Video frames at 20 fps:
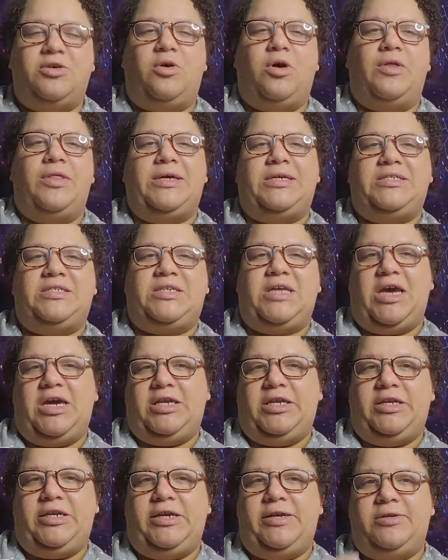all that
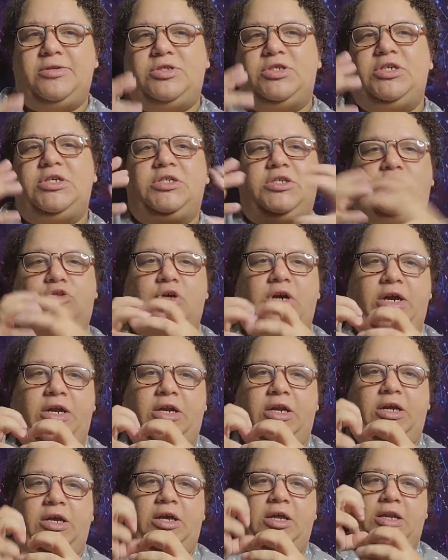stagnant energy is trying
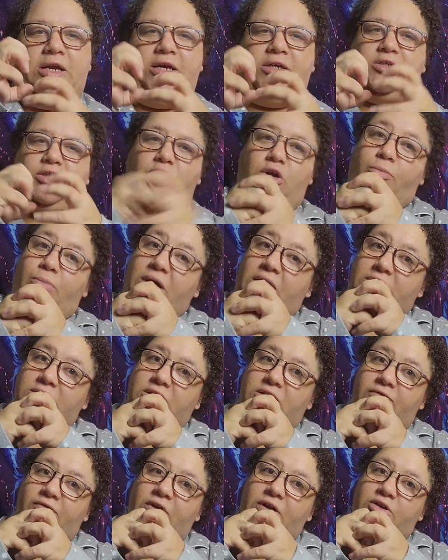to connect to your
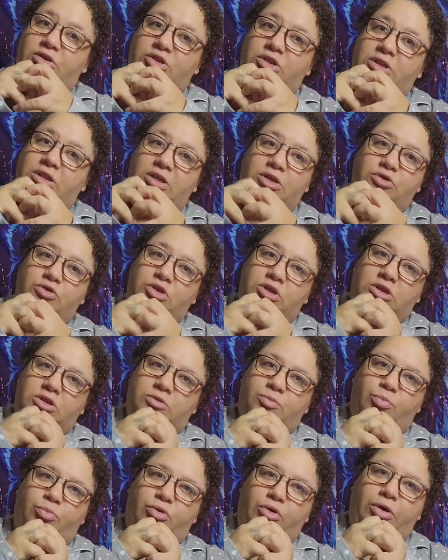positive energy that you
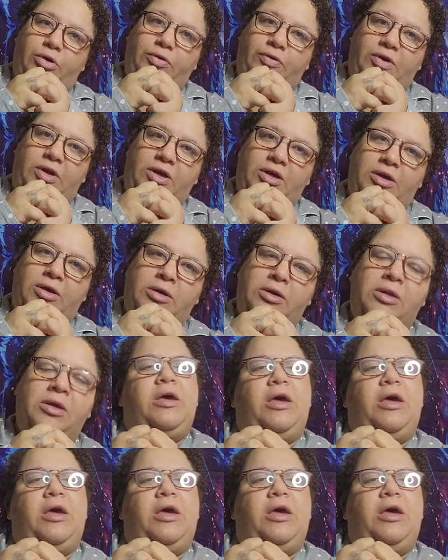just breathed in.